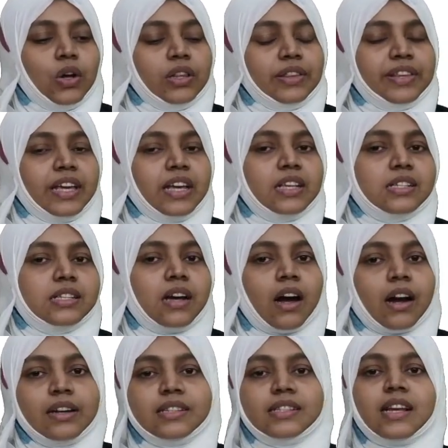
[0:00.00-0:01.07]
All these
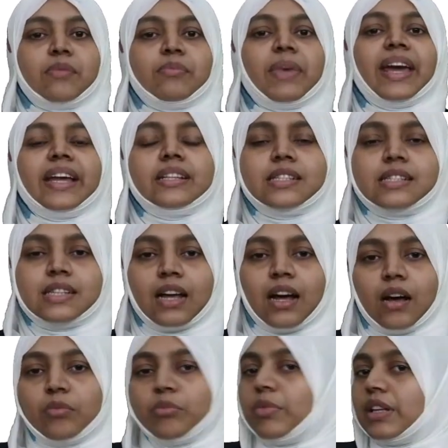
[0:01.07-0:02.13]
are some
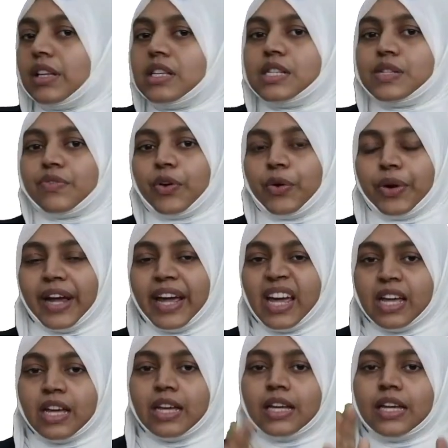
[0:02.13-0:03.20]
examples for
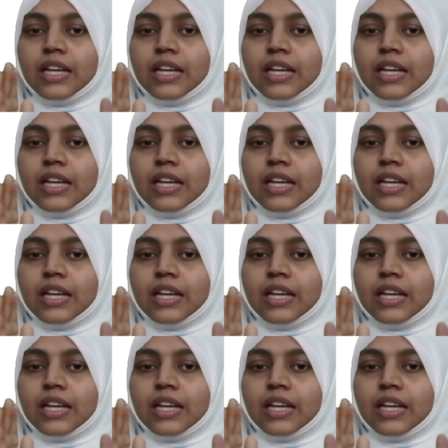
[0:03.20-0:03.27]
a